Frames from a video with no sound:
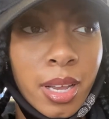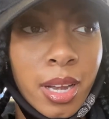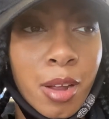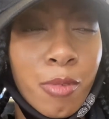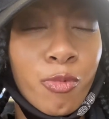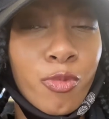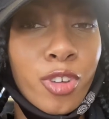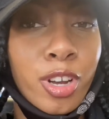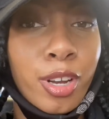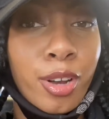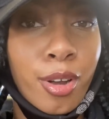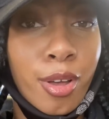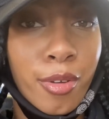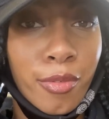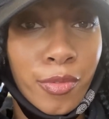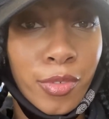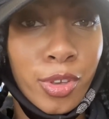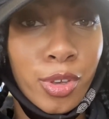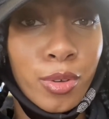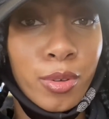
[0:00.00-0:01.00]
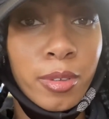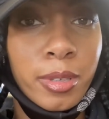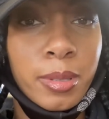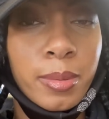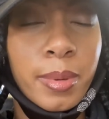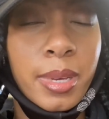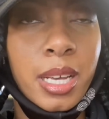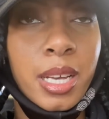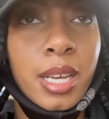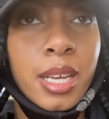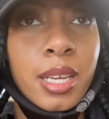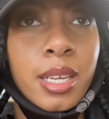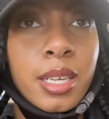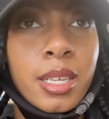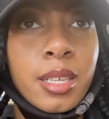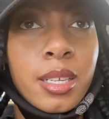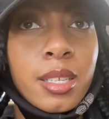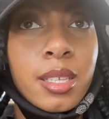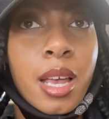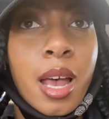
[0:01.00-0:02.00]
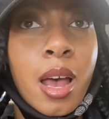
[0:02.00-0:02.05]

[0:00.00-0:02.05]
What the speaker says: and I'm running off fumes because